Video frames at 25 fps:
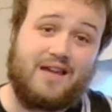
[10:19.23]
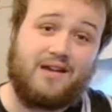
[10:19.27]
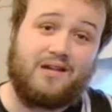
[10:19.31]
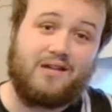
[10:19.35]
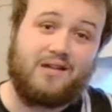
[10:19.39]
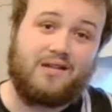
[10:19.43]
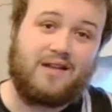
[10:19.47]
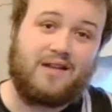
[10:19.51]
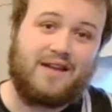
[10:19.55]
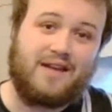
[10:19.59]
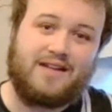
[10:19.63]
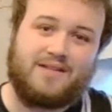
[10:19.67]

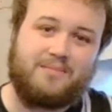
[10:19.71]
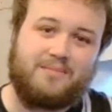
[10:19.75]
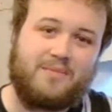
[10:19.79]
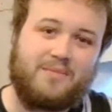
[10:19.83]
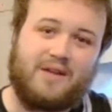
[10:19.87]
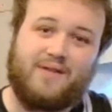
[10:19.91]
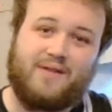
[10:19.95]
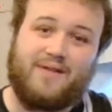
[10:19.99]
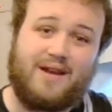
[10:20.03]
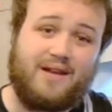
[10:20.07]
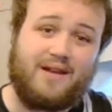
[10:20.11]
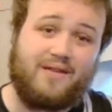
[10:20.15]
because they didn't
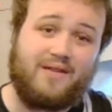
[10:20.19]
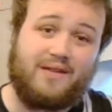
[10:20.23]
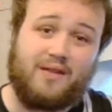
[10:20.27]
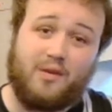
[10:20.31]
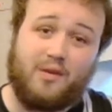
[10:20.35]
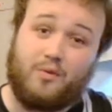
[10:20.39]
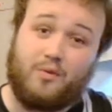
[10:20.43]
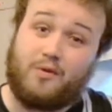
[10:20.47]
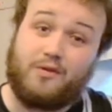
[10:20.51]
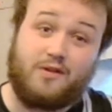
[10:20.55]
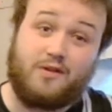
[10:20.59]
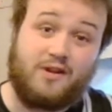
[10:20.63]
believe anything
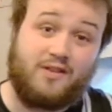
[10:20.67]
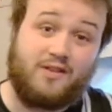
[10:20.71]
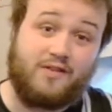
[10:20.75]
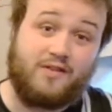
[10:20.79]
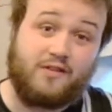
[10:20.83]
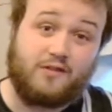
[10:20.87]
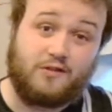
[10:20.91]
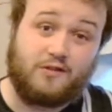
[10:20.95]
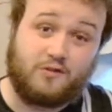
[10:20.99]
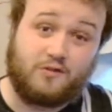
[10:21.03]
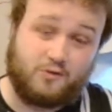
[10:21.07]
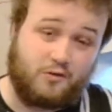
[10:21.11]
that wasn't in
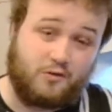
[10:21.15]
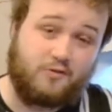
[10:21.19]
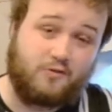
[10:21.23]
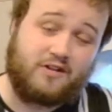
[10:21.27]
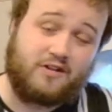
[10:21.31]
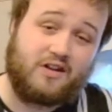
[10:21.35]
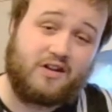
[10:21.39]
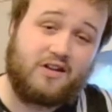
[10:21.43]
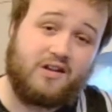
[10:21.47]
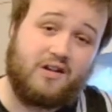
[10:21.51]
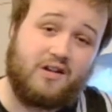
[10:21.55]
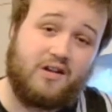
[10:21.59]
the
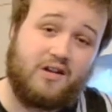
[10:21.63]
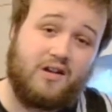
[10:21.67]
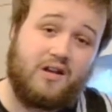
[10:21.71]
Torah,